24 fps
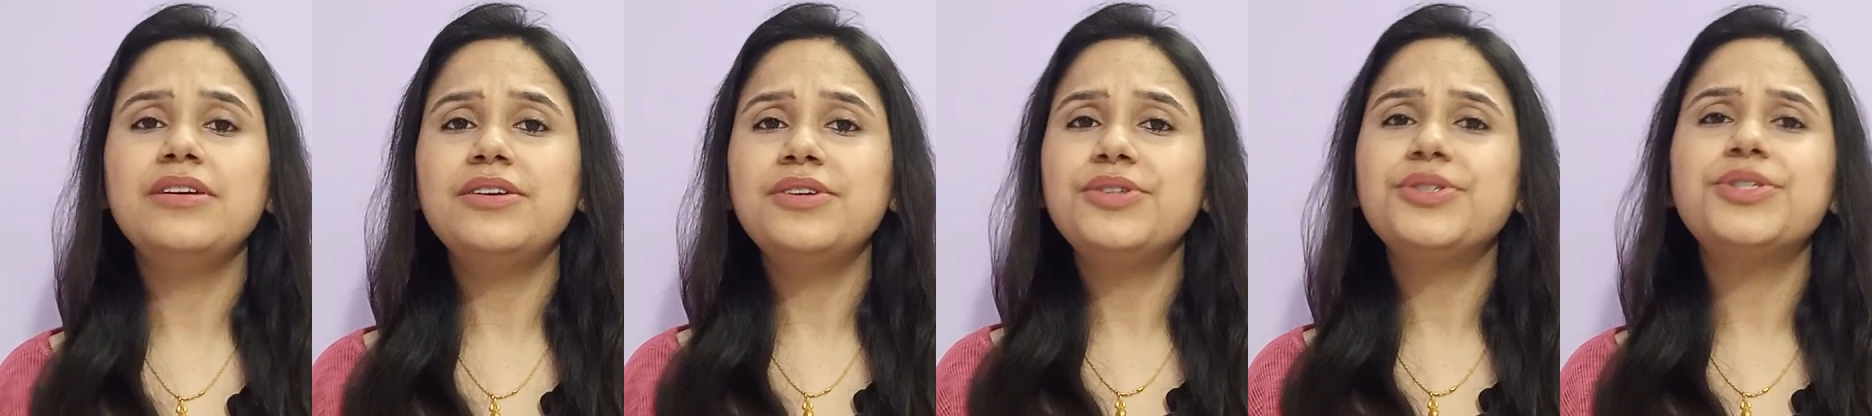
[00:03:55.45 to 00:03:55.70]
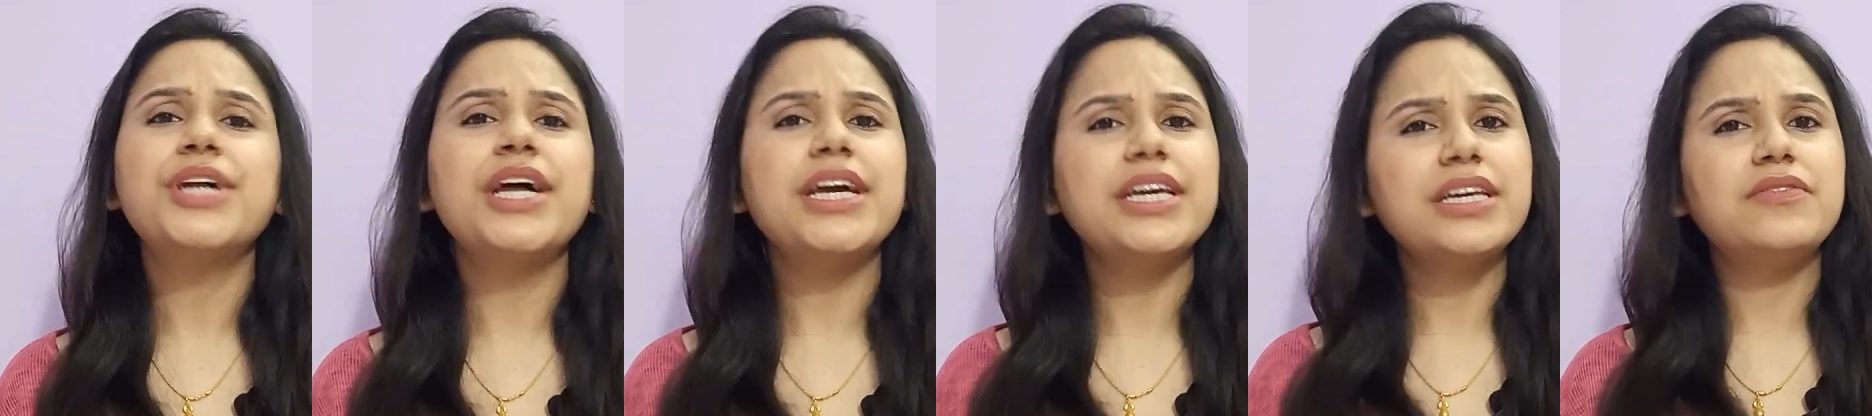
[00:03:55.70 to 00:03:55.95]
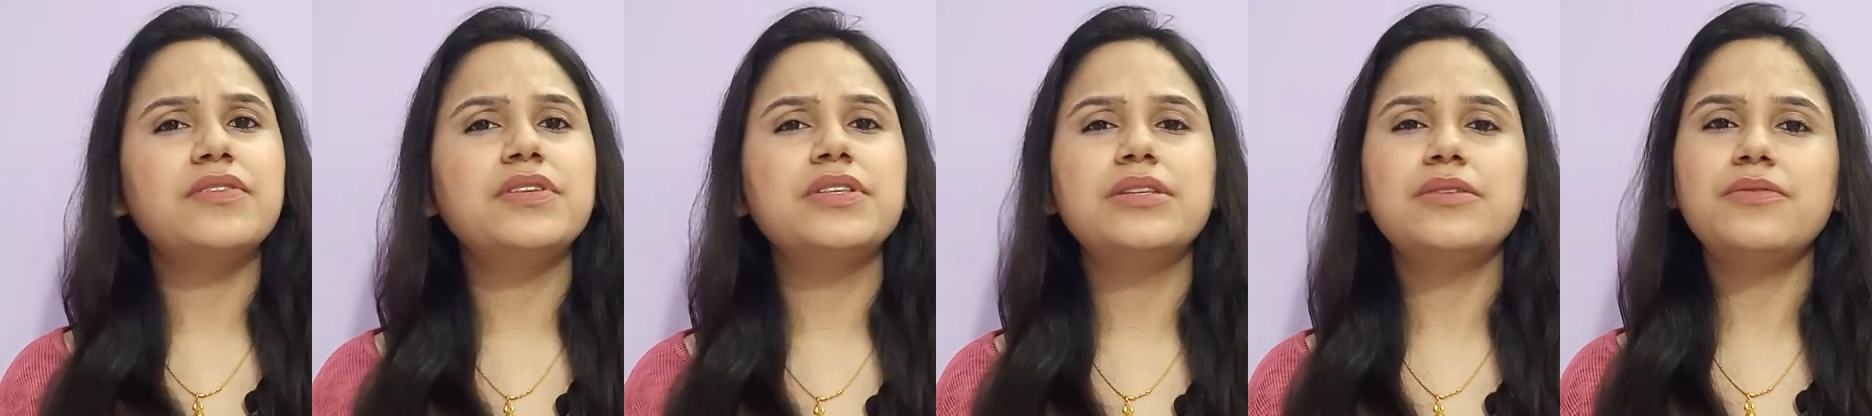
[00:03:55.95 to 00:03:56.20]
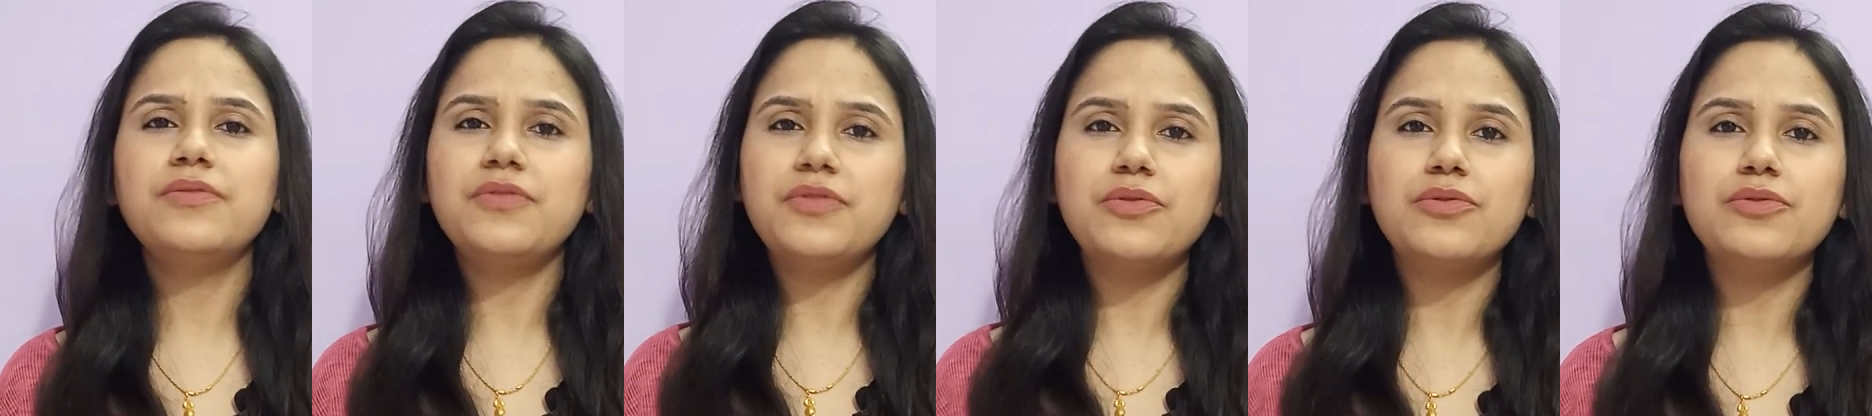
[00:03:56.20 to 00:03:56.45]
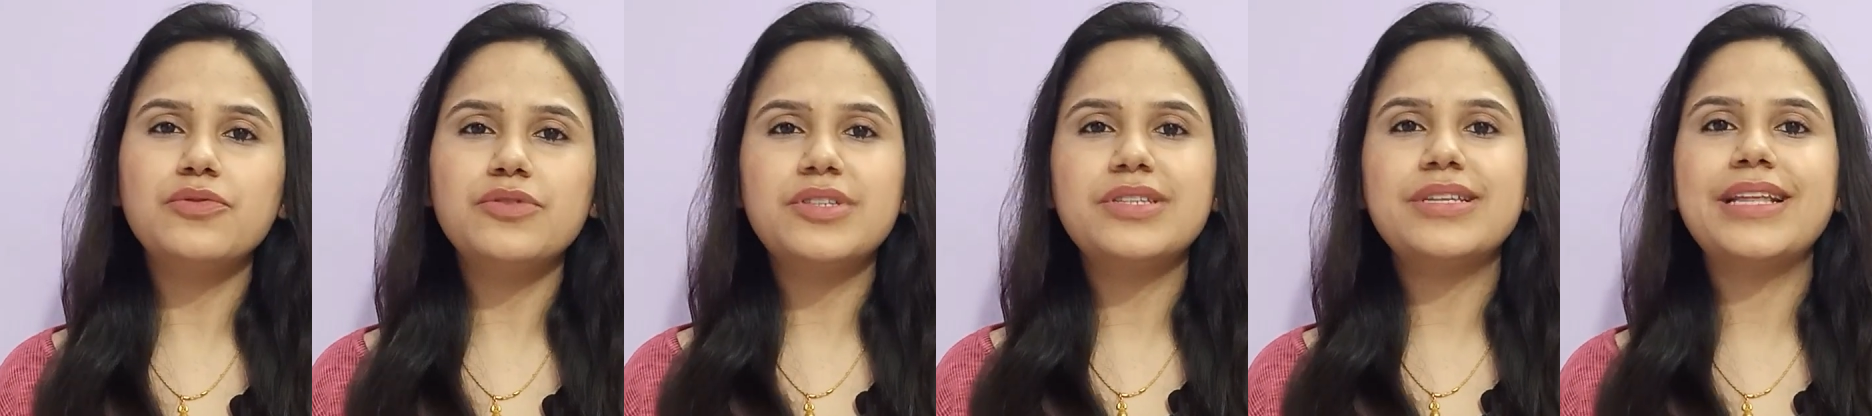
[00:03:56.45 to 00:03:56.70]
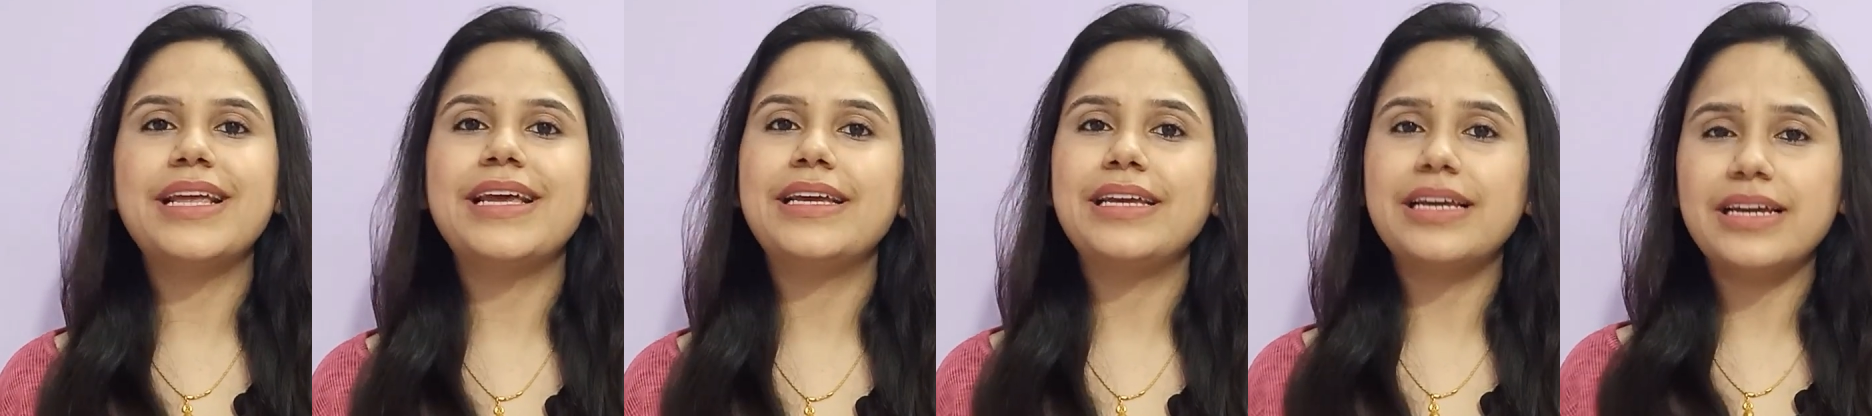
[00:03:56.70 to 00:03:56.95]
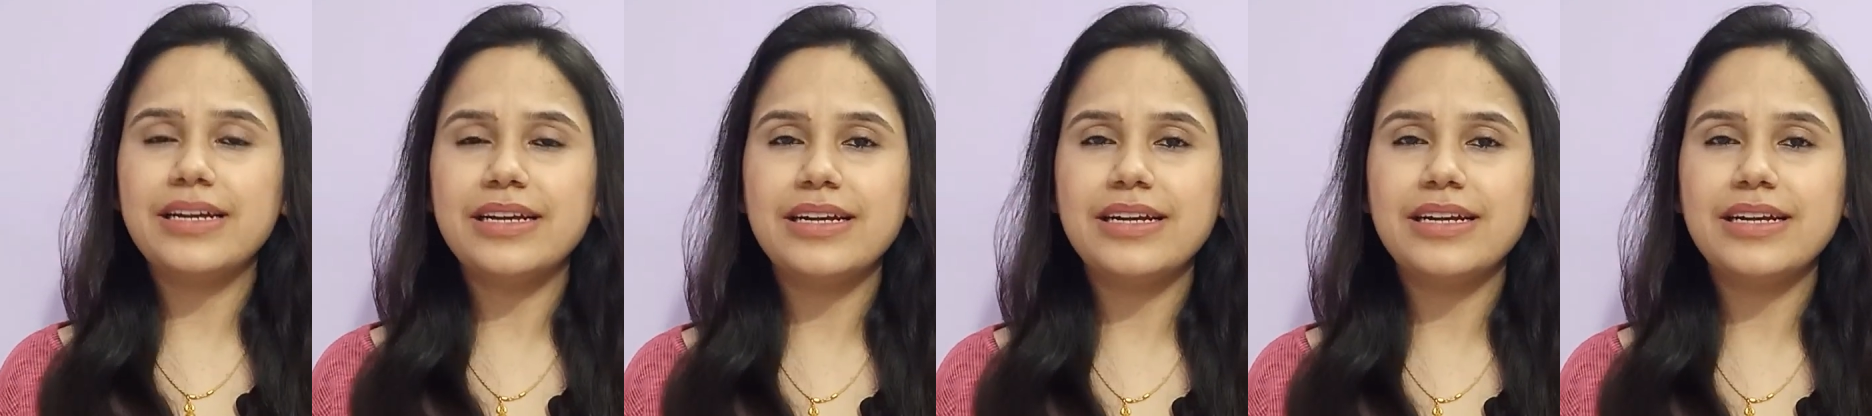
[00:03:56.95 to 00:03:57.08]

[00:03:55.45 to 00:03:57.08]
Try giving them foods like